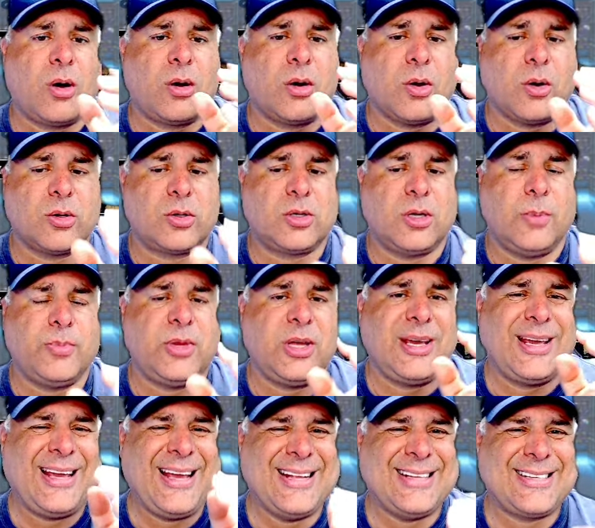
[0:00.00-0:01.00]
or
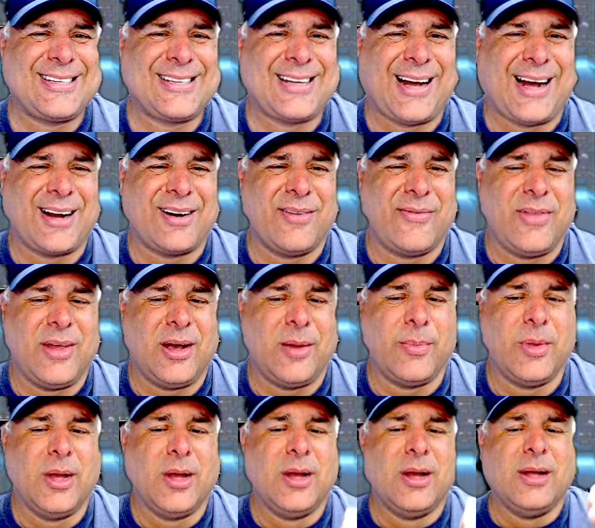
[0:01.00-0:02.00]
something inside of them
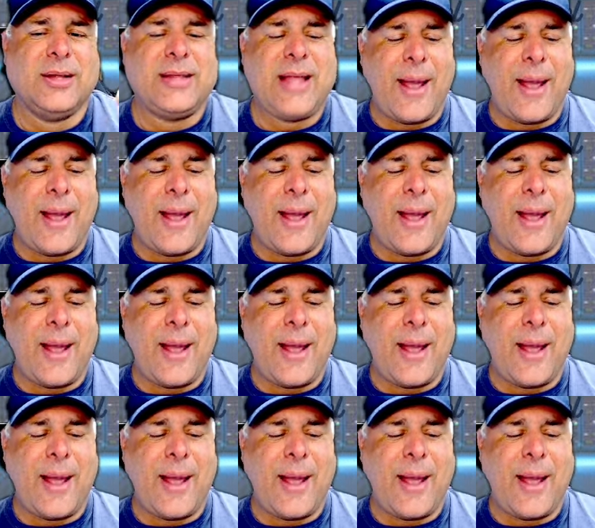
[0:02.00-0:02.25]
that